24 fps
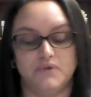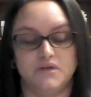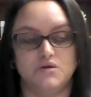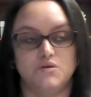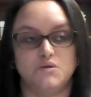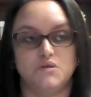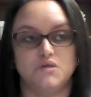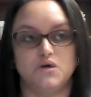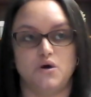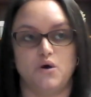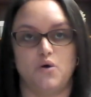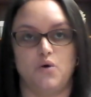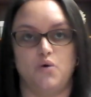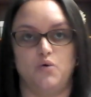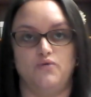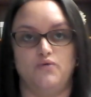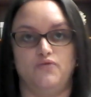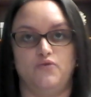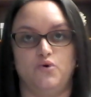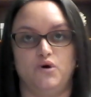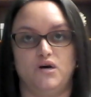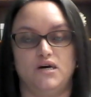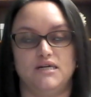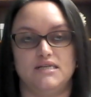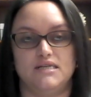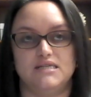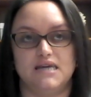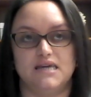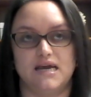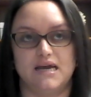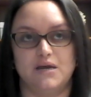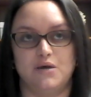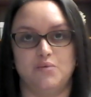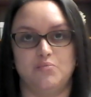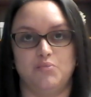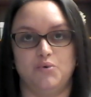So, for
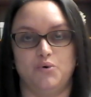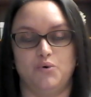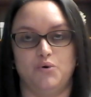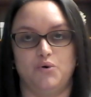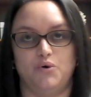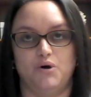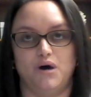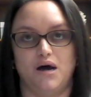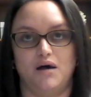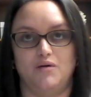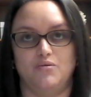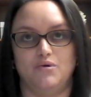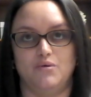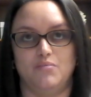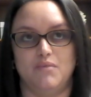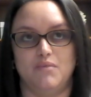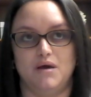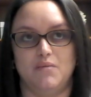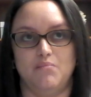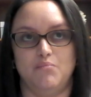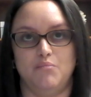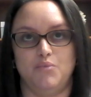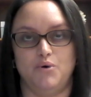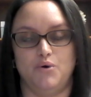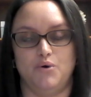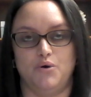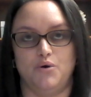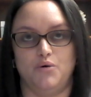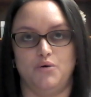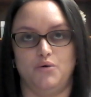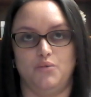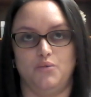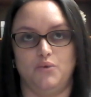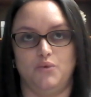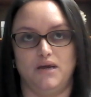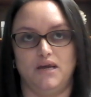example, I remember
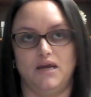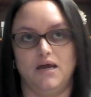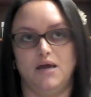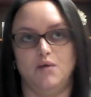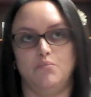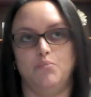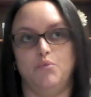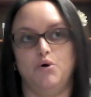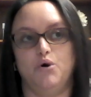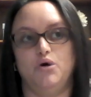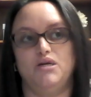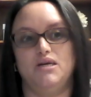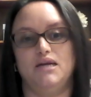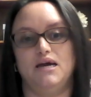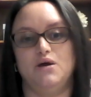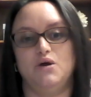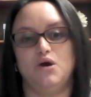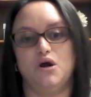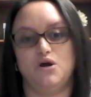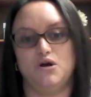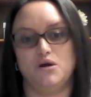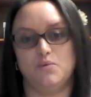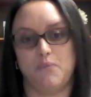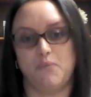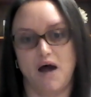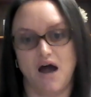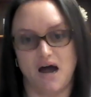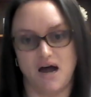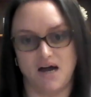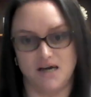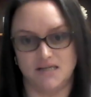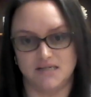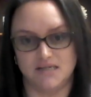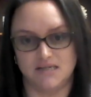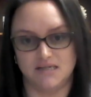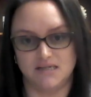we had put down our
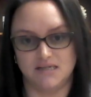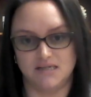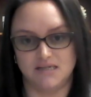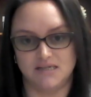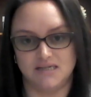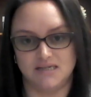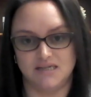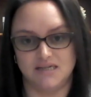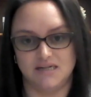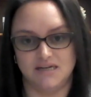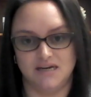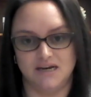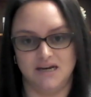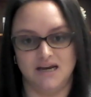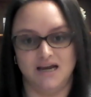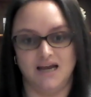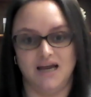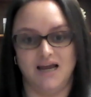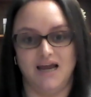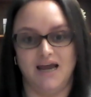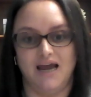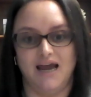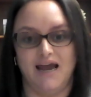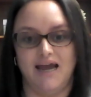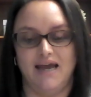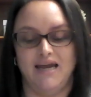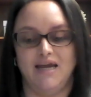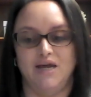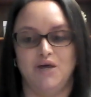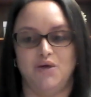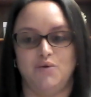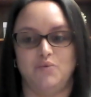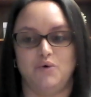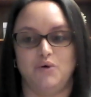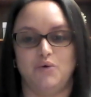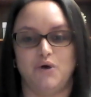deposit
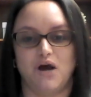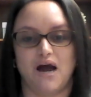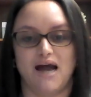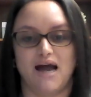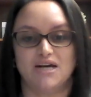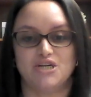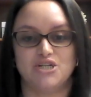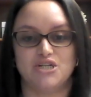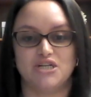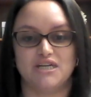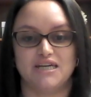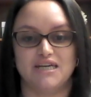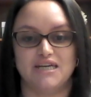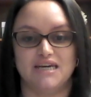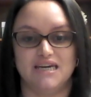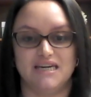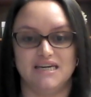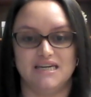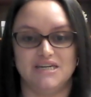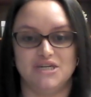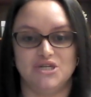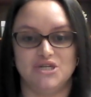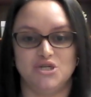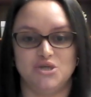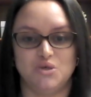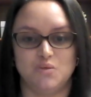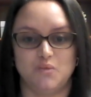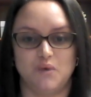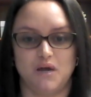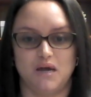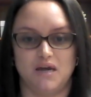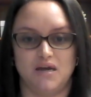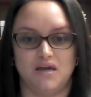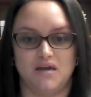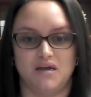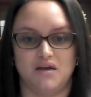and we were actually in
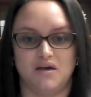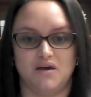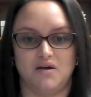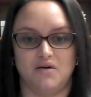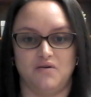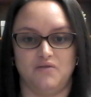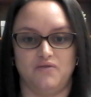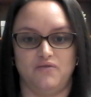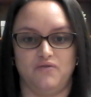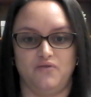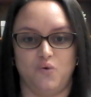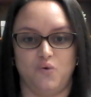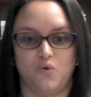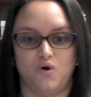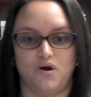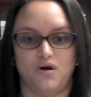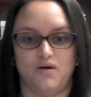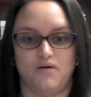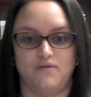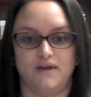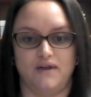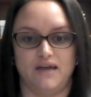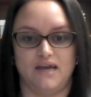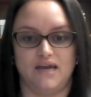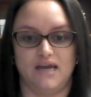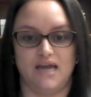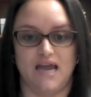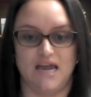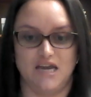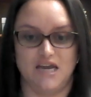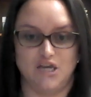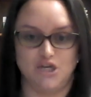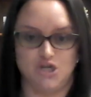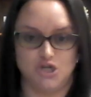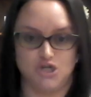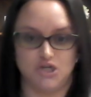Jamaica for
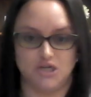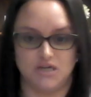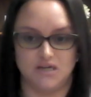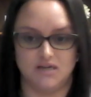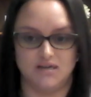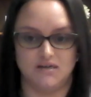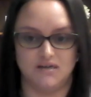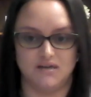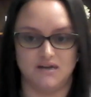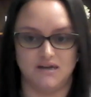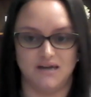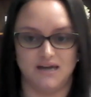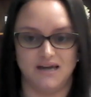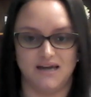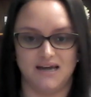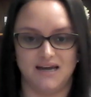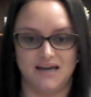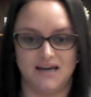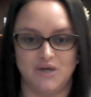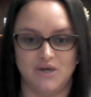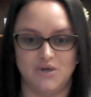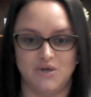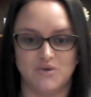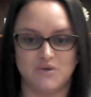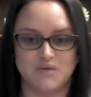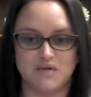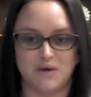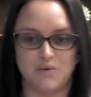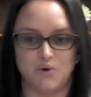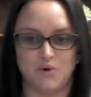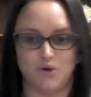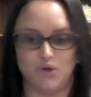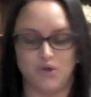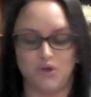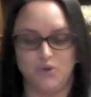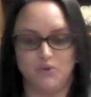vacation. And I use that
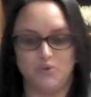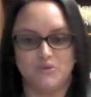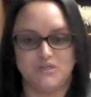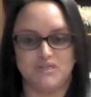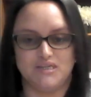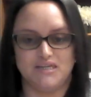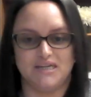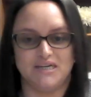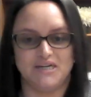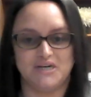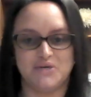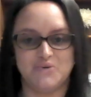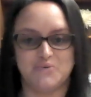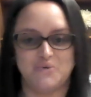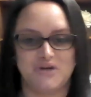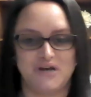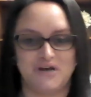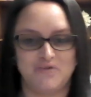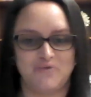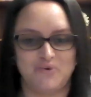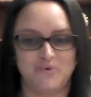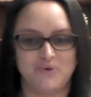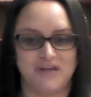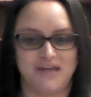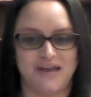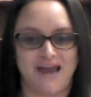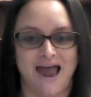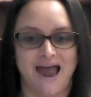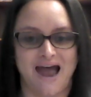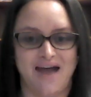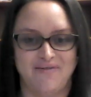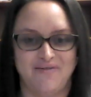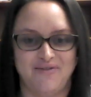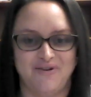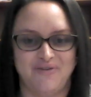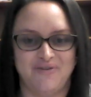word loosely because we never really
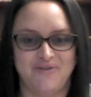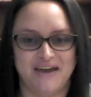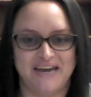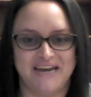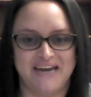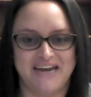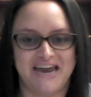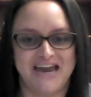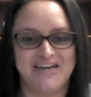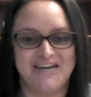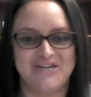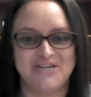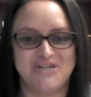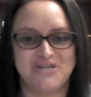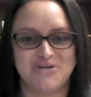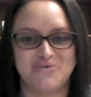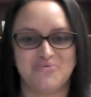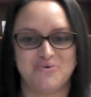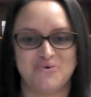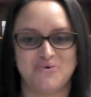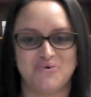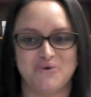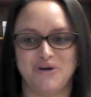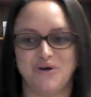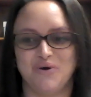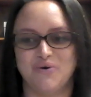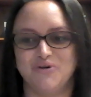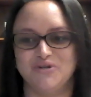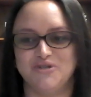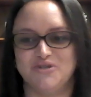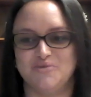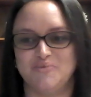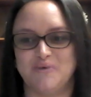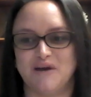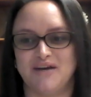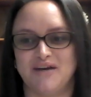have a vacation when we go to
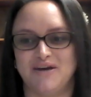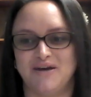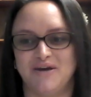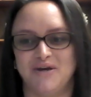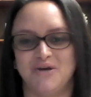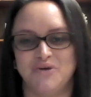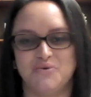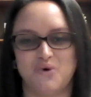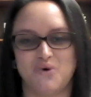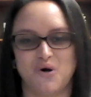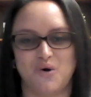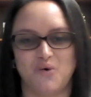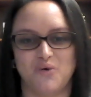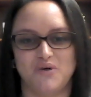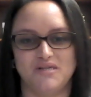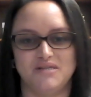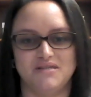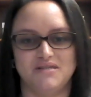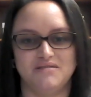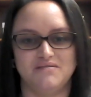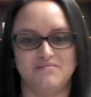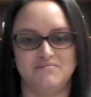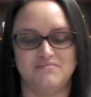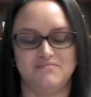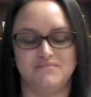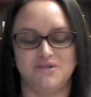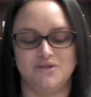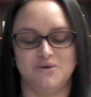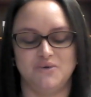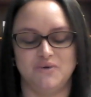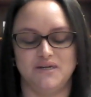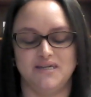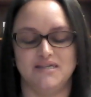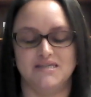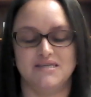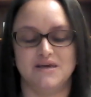Jamaica because we're always
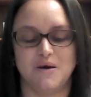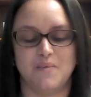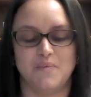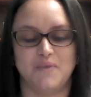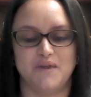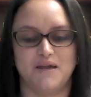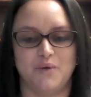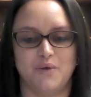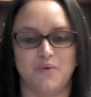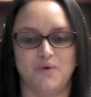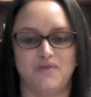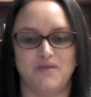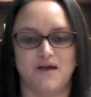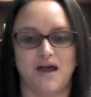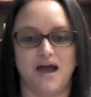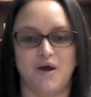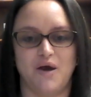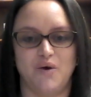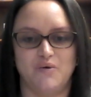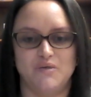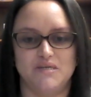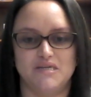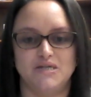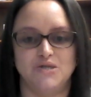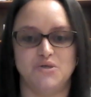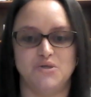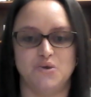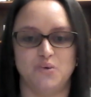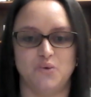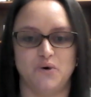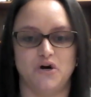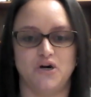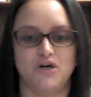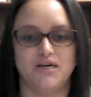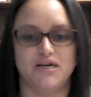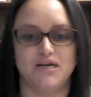doing something with the houses or
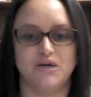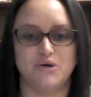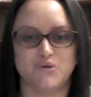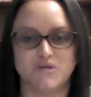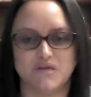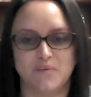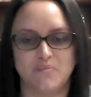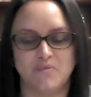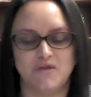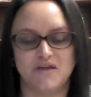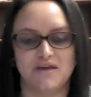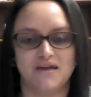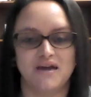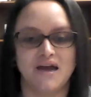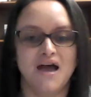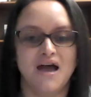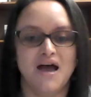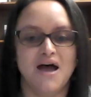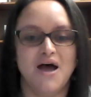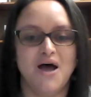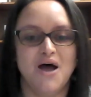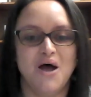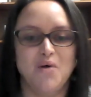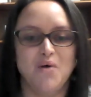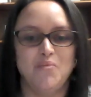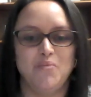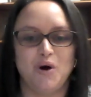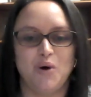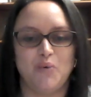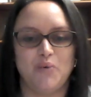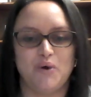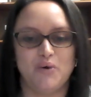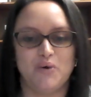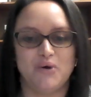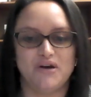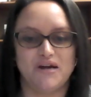working or something. But
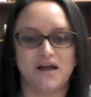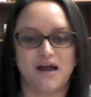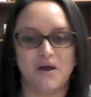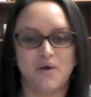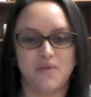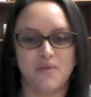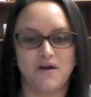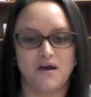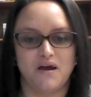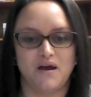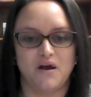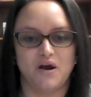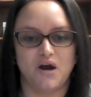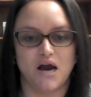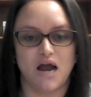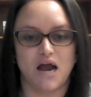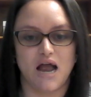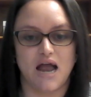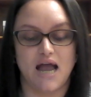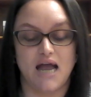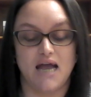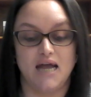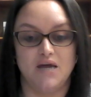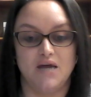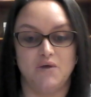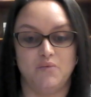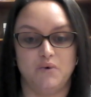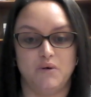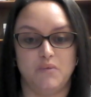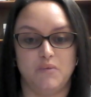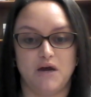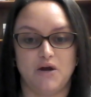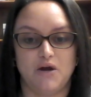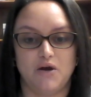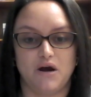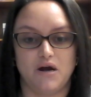we were down there and we
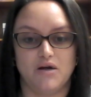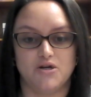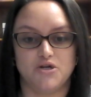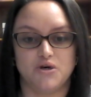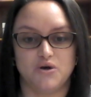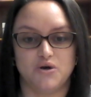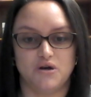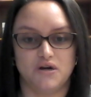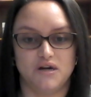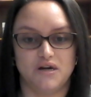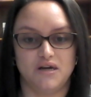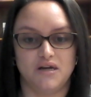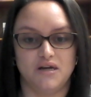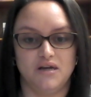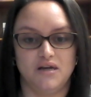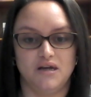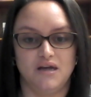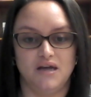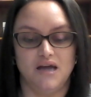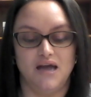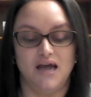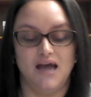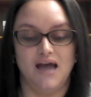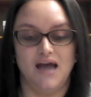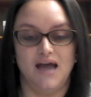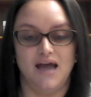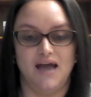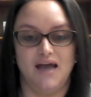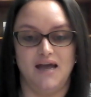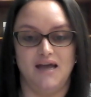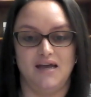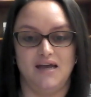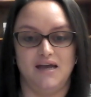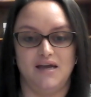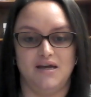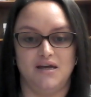met our attorney
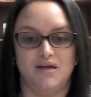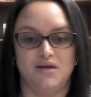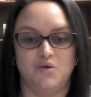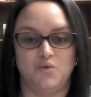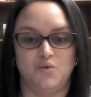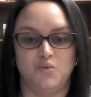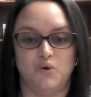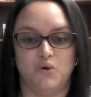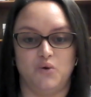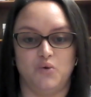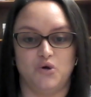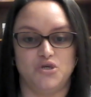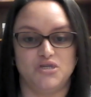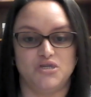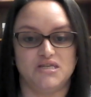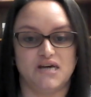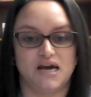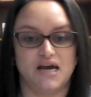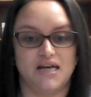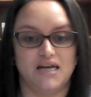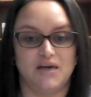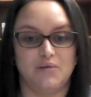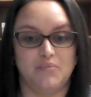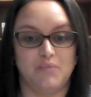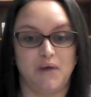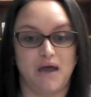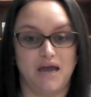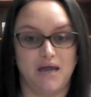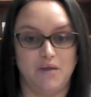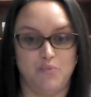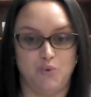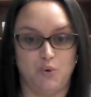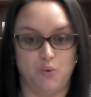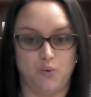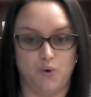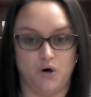and we were signing
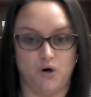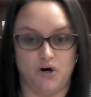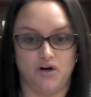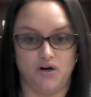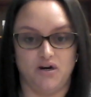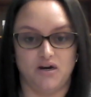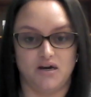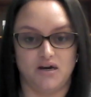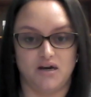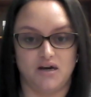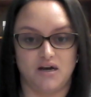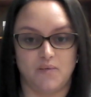paperwork.